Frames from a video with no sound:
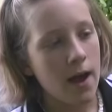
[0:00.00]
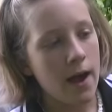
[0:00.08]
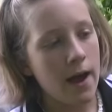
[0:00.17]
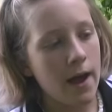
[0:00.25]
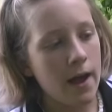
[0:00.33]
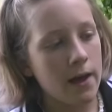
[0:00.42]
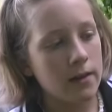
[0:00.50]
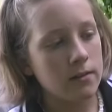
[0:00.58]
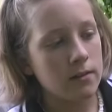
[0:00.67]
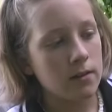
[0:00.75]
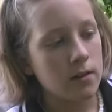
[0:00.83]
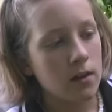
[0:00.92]

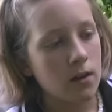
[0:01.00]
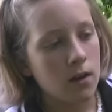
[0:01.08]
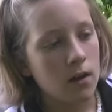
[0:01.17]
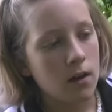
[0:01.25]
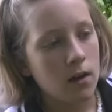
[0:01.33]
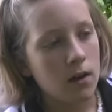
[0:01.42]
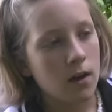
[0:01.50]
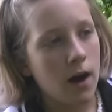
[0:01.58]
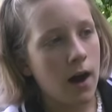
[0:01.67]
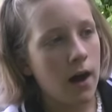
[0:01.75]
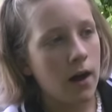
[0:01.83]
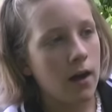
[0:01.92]
and
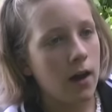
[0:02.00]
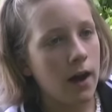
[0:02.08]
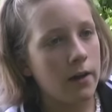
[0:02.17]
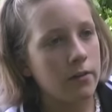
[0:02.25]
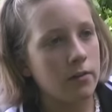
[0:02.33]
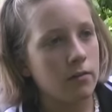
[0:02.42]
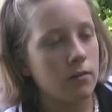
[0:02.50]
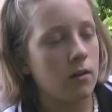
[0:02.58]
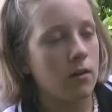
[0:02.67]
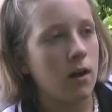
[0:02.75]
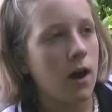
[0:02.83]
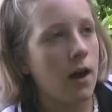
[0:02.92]
I
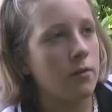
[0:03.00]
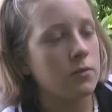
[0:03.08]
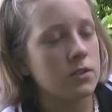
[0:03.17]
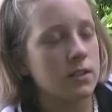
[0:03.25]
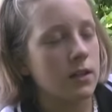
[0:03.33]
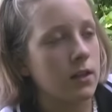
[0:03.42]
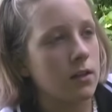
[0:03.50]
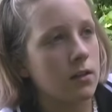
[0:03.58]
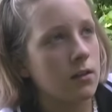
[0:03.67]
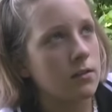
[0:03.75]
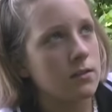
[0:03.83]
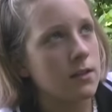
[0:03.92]
was, like,
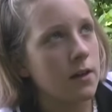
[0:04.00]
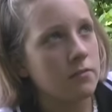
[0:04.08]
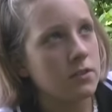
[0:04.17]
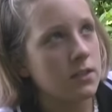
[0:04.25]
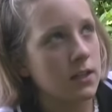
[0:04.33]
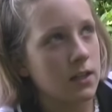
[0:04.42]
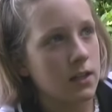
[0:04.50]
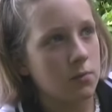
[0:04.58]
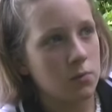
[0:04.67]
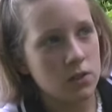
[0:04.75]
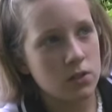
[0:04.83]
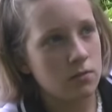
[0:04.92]
devastated
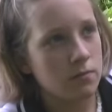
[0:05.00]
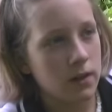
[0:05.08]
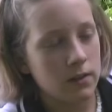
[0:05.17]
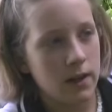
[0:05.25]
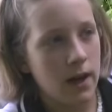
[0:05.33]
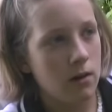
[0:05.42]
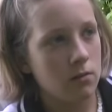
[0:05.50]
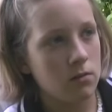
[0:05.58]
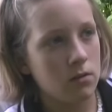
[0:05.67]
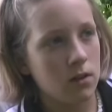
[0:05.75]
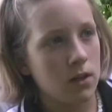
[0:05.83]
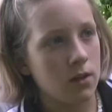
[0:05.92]
when she found out,
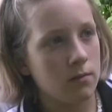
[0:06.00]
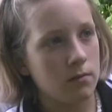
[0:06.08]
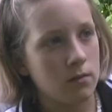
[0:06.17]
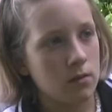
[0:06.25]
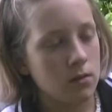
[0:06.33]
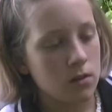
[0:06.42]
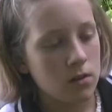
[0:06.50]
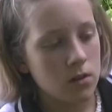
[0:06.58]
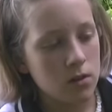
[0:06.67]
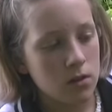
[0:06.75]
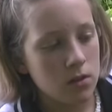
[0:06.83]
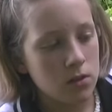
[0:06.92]
and
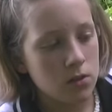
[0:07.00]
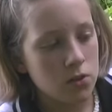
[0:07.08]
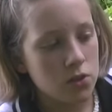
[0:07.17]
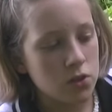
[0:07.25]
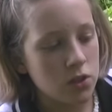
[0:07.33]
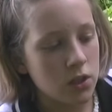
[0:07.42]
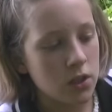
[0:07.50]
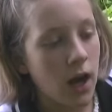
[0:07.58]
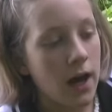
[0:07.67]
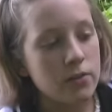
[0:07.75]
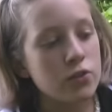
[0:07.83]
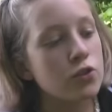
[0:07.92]
she
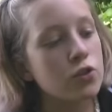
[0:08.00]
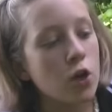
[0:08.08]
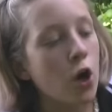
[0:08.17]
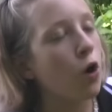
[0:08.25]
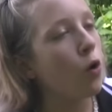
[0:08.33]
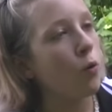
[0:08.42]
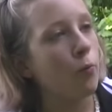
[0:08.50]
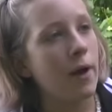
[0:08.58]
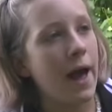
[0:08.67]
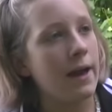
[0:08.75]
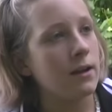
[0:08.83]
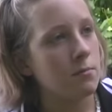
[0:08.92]
got so
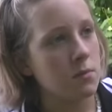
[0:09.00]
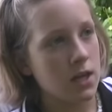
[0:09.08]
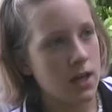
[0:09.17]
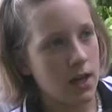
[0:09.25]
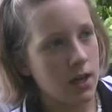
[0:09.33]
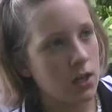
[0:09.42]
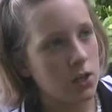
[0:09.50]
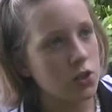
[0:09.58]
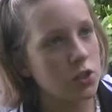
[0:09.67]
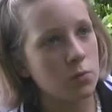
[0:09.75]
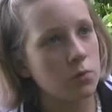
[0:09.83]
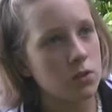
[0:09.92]
mad at me.
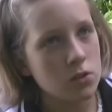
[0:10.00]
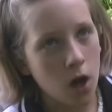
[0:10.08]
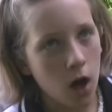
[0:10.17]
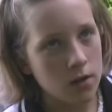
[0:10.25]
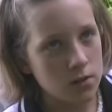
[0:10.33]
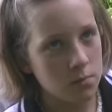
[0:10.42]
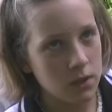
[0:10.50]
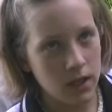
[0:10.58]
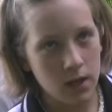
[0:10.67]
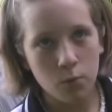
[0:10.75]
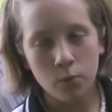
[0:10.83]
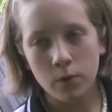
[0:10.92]
She wouldn't talk to
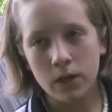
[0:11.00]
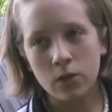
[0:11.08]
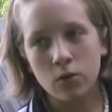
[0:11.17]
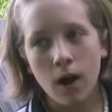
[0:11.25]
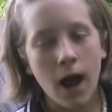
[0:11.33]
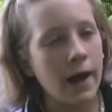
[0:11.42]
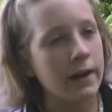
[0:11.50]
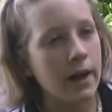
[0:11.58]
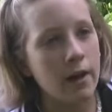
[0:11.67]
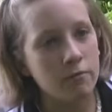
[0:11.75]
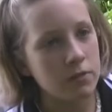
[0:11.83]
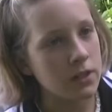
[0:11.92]
me. We cried
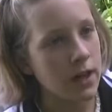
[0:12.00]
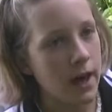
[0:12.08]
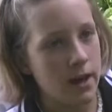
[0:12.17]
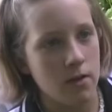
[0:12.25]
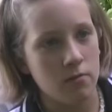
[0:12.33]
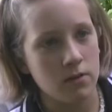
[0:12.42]
every day at